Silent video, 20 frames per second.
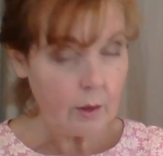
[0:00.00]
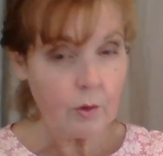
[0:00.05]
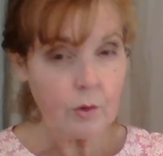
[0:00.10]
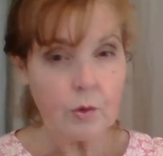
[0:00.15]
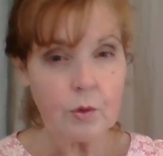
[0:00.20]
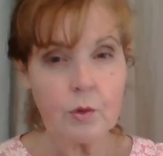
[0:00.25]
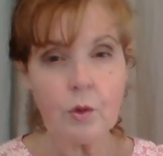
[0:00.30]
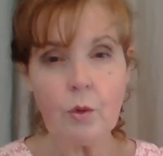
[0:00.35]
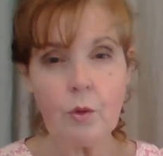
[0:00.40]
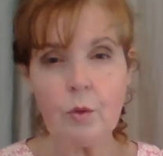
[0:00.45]

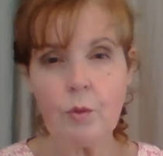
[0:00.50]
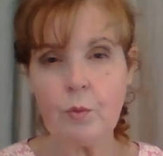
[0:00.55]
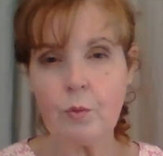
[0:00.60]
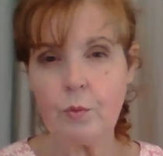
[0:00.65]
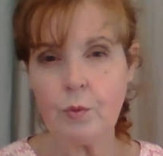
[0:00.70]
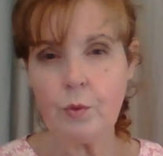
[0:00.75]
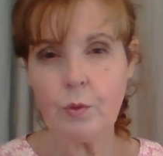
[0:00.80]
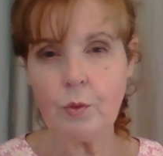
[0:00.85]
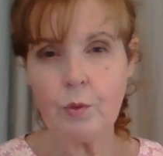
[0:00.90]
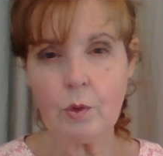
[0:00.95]
So
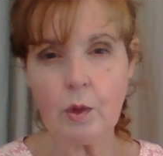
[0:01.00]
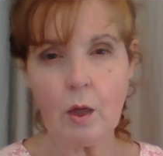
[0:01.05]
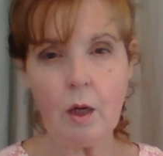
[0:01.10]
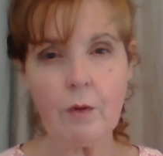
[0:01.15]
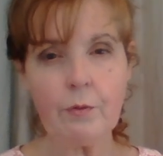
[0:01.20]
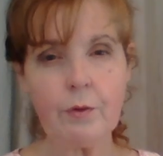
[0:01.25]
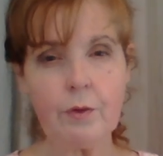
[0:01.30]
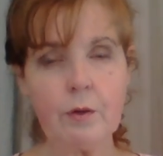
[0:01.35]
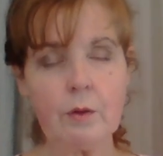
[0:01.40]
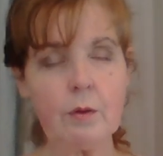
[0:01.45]
you'll
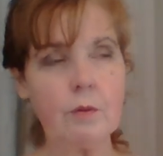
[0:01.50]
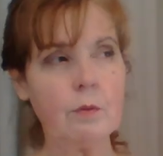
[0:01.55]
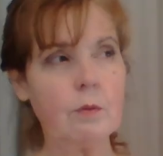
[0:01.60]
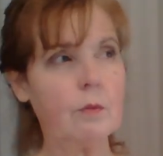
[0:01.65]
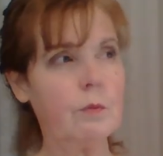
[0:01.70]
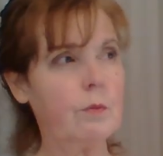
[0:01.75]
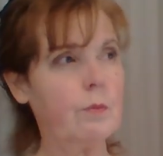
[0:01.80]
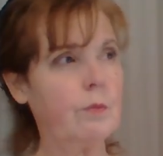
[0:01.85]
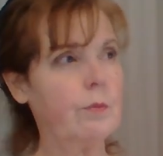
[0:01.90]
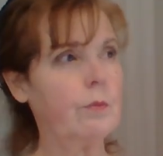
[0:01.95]
often
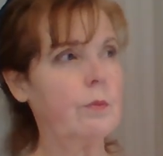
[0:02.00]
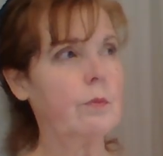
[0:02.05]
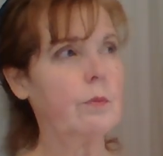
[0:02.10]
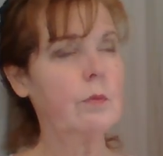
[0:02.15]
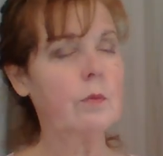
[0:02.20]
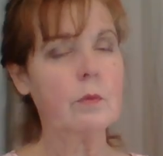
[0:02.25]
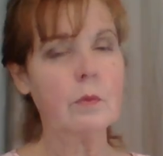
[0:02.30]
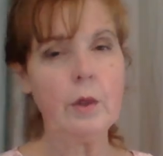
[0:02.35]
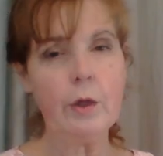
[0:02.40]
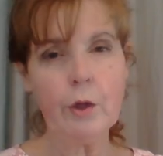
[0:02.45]

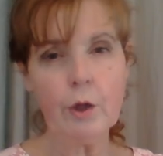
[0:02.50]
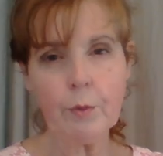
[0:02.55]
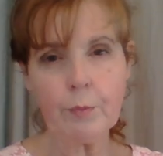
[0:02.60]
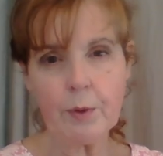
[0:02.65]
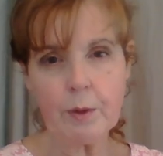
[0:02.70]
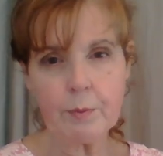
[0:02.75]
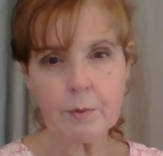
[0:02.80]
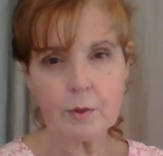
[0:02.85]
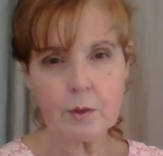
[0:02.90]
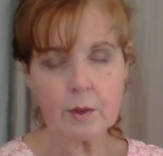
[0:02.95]
hear
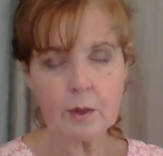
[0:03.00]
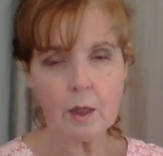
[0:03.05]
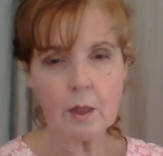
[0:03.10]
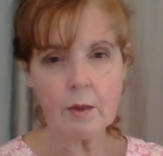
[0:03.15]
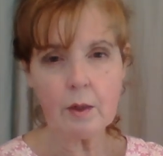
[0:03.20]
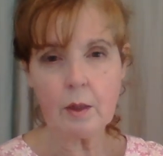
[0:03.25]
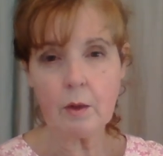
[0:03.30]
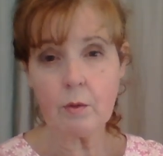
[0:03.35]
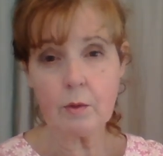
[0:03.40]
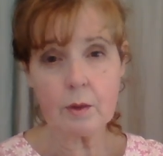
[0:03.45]
people say
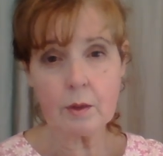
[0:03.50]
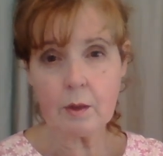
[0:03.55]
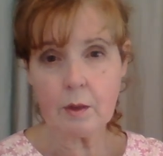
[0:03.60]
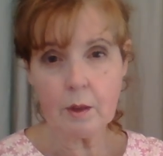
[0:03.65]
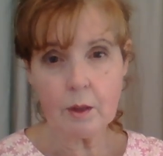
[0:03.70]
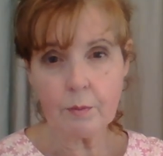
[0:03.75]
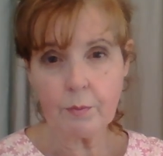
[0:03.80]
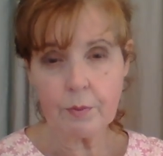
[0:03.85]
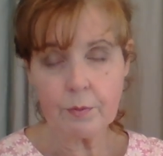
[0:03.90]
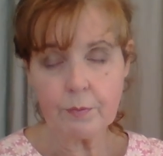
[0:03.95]
they don't
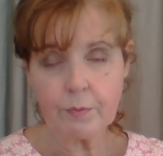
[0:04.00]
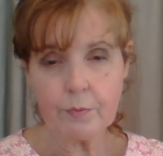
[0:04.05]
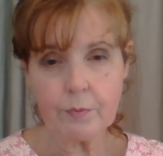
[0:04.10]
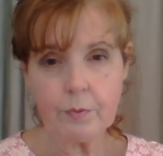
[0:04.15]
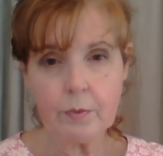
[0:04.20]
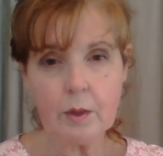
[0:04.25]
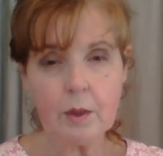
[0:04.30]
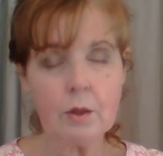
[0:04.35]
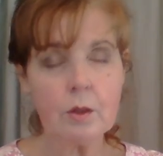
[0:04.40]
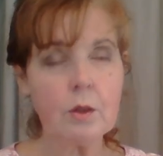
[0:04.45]
sleep.
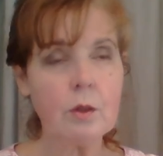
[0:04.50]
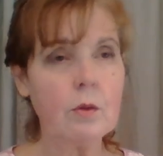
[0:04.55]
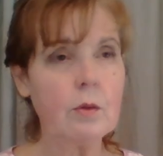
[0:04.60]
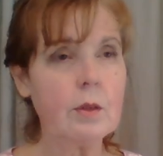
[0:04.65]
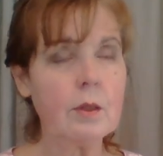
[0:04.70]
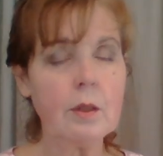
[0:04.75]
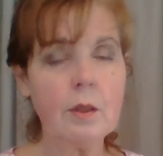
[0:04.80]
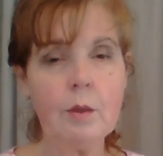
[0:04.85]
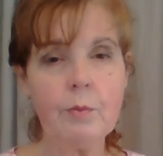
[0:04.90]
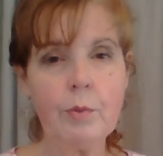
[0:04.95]
They just
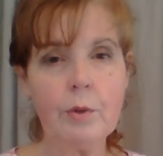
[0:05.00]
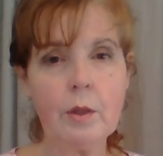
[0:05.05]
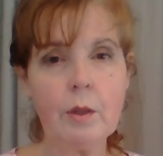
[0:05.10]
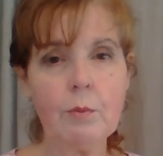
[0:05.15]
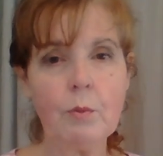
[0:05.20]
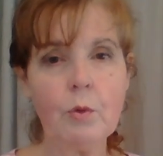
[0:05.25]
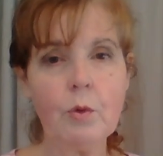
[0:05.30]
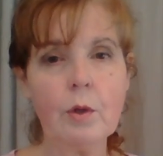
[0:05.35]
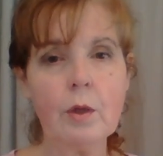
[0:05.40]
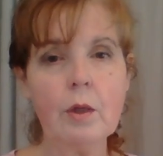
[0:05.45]
don't sleep
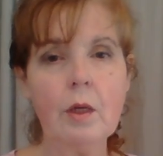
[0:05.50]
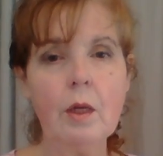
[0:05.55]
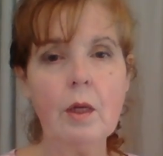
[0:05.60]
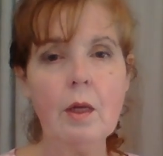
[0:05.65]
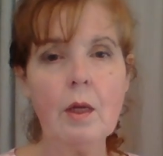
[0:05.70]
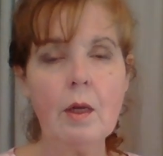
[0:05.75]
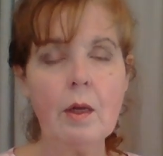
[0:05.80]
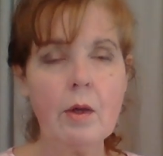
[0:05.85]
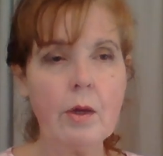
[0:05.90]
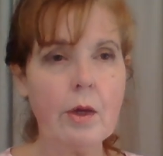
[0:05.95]
anymore.
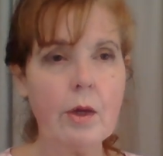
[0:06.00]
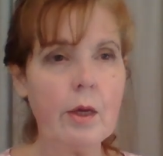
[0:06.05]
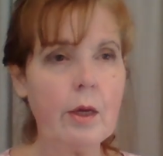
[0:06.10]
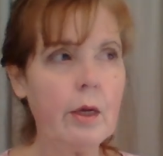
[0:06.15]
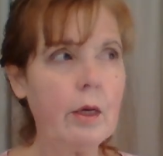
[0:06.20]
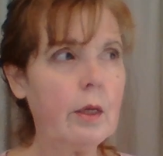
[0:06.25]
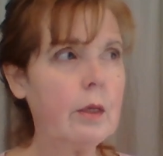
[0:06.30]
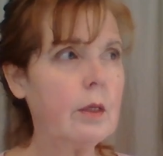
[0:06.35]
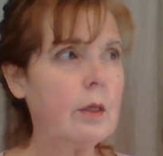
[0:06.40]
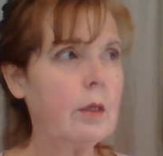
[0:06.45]

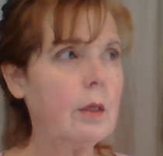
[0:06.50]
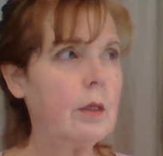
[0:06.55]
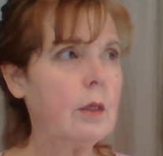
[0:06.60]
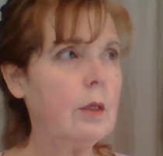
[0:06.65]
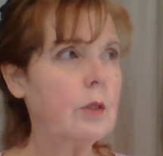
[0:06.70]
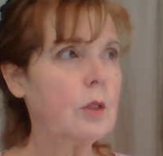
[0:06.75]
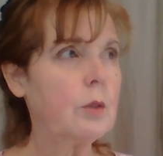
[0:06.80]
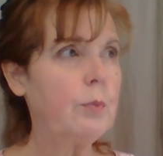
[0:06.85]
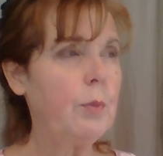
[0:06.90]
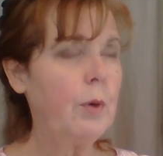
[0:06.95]
And
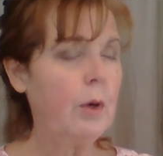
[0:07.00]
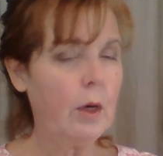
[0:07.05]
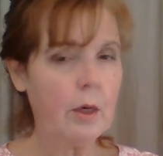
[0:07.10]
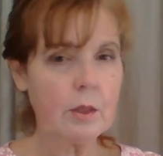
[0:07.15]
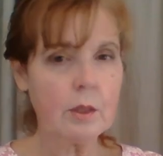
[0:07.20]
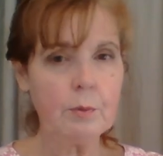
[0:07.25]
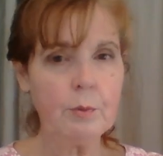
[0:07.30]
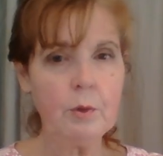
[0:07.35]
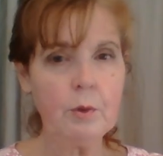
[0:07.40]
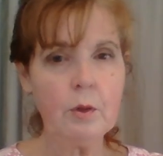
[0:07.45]
it's
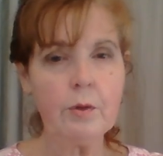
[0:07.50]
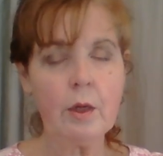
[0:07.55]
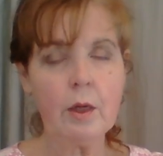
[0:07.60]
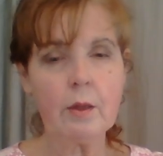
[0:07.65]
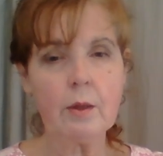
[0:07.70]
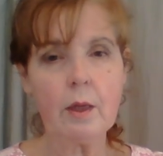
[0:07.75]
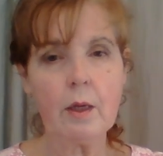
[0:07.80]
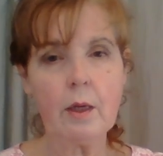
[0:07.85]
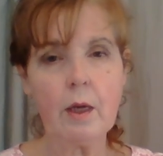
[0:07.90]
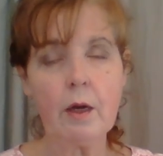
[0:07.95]
possible
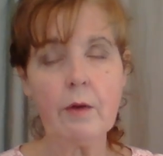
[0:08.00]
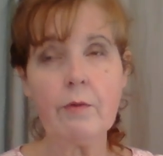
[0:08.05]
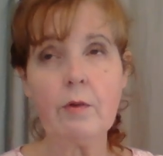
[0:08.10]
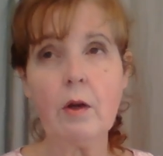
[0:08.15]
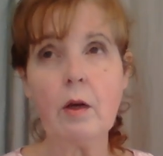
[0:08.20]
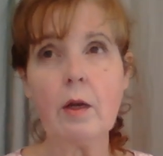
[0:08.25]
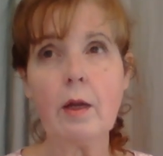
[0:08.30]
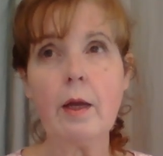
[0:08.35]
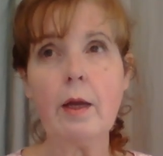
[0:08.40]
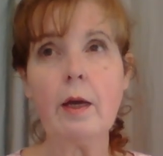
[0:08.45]
that they have
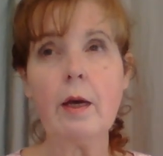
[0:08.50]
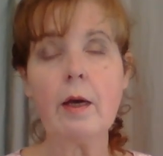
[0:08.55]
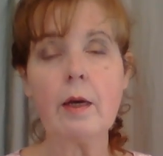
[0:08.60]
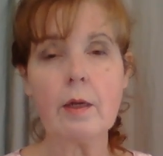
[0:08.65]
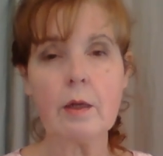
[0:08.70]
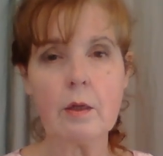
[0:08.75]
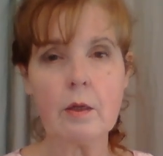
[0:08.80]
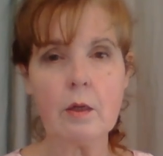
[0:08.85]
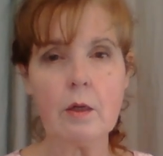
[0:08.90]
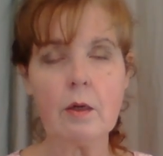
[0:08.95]
not
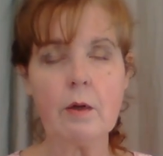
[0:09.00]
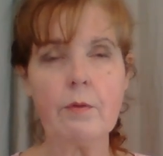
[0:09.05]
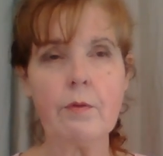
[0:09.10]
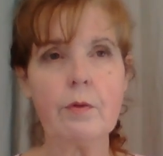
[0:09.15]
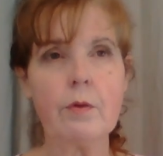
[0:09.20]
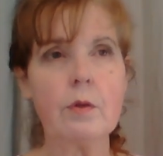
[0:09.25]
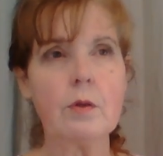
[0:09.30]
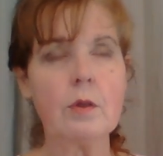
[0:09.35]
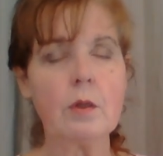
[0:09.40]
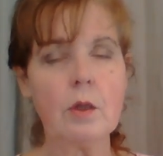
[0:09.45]
had
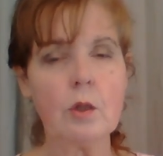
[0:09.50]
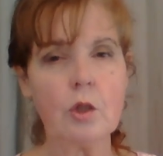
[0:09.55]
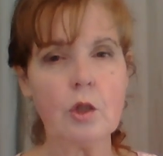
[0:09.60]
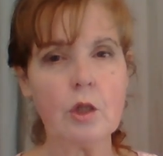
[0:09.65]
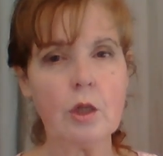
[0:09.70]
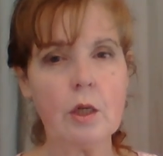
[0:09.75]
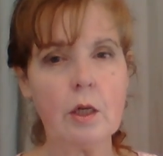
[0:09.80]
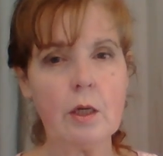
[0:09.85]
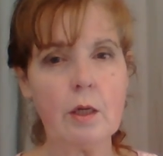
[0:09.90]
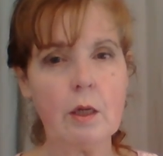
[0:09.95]
enough
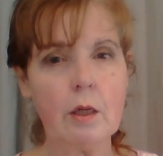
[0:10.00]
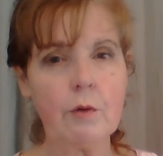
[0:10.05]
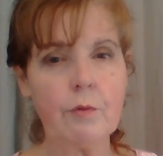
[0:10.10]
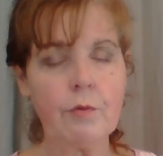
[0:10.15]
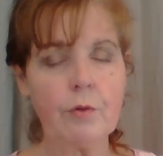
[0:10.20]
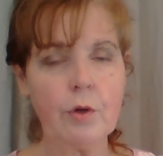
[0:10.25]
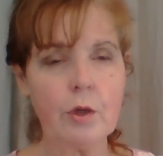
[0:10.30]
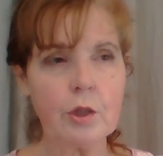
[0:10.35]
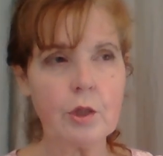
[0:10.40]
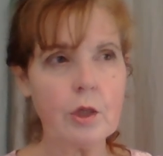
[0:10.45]
sunshine and
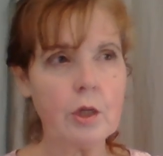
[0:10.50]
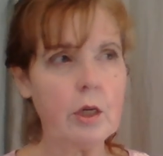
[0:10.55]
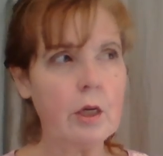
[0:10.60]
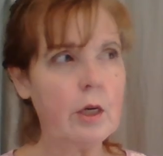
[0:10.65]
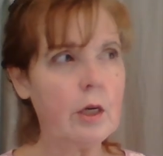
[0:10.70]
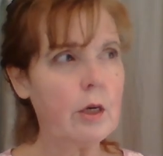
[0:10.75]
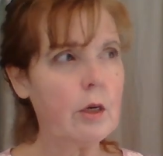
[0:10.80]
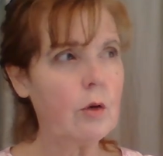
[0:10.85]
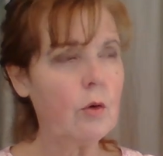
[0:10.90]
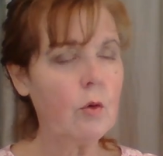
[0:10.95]
fresh
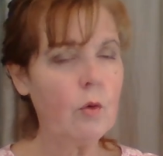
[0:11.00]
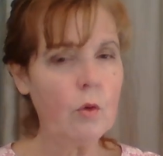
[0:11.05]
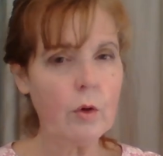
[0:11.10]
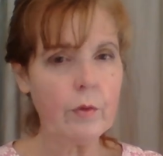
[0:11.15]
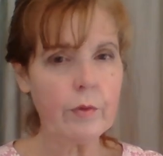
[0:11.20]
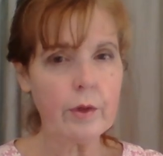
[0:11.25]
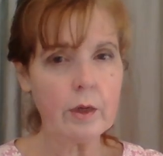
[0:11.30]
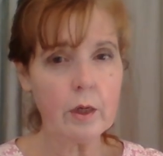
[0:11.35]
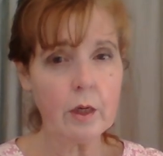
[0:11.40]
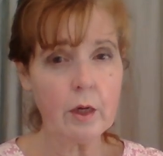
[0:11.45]
air, or that